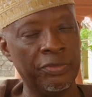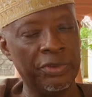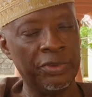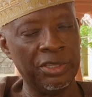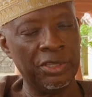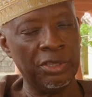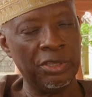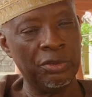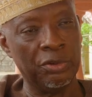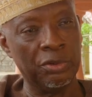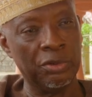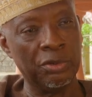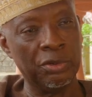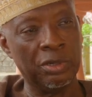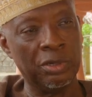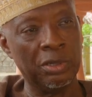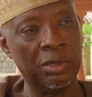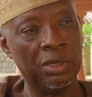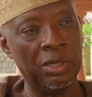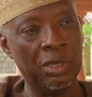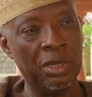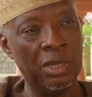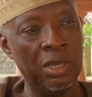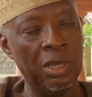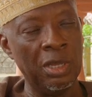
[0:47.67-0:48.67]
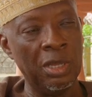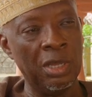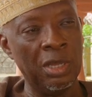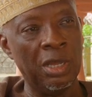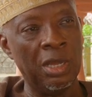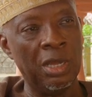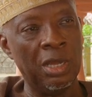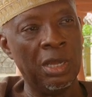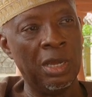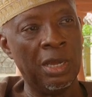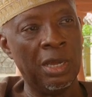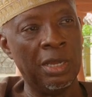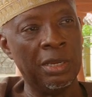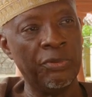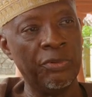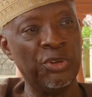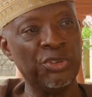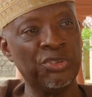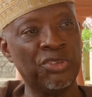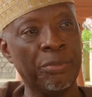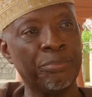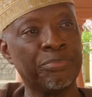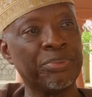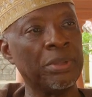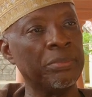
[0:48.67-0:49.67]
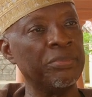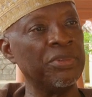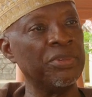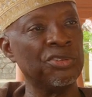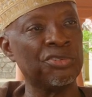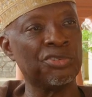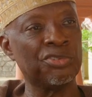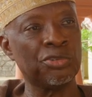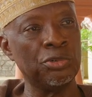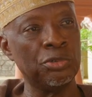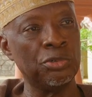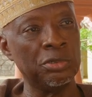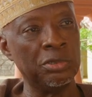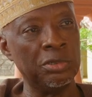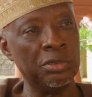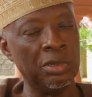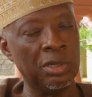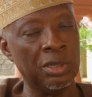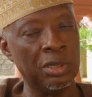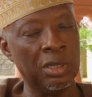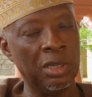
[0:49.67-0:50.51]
very young, and I was in primary school.